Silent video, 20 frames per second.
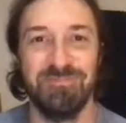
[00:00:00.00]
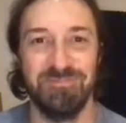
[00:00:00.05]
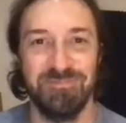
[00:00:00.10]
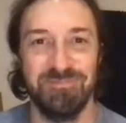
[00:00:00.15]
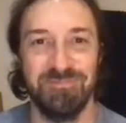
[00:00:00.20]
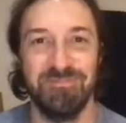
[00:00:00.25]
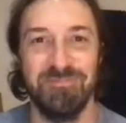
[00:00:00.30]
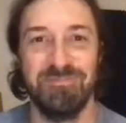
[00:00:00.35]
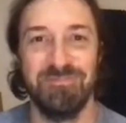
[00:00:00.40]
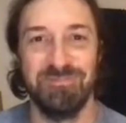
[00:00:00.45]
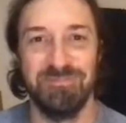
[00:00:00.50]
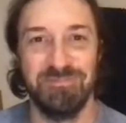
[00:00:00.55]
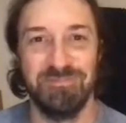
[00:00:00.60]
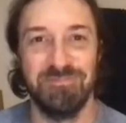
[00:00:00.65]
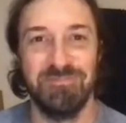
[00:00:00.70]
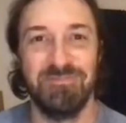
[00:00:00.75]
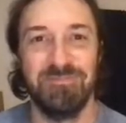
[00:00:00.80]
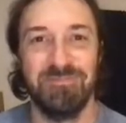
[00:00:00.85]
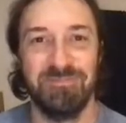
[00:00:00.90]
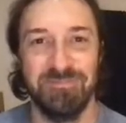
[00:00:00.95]
But
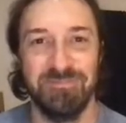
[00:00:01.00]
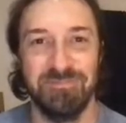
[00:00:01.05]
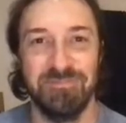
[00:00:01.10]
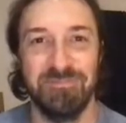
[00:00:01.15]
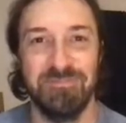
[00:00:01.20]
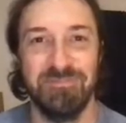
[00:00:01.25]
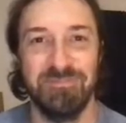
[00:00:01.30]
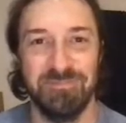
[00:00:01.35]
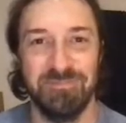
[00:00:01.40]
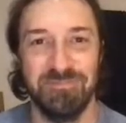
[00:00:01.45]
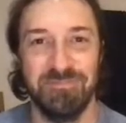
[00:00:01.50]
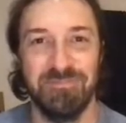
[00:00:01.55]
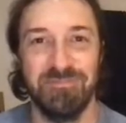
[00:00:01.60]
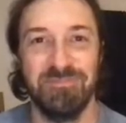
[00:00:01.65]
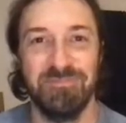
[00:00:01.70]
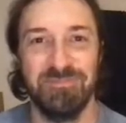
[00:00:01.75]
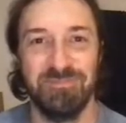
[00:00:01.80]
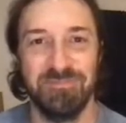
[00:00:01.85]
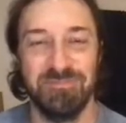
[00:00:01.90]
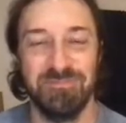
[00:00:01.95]
you know, so
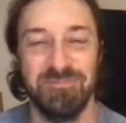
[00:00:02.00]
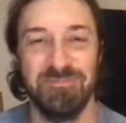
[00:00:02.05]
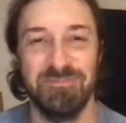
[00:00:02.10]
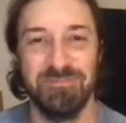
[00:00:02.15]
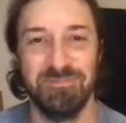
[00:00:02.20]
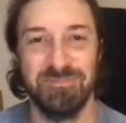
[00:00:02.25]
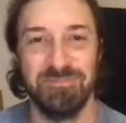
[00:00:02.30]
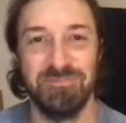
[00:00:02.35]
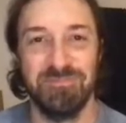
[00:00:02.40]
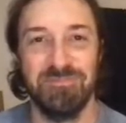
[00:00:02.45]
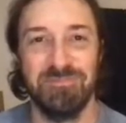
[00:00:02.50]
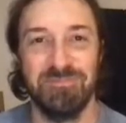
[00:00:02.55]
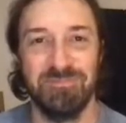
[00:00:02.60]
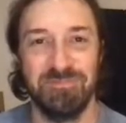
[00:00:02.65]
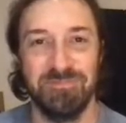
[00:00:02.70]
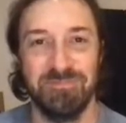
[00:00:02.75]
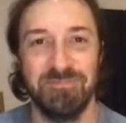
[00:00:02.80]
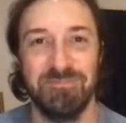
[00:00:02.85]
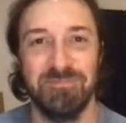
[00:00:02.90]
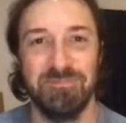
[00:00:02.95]
I really worked on
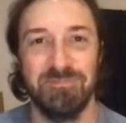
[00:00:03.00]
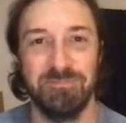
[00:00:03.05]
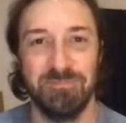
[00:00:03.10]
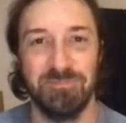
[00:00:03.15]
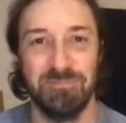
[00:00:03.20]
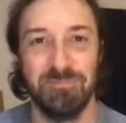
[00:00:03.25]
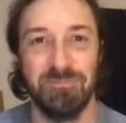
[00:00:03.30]
that, and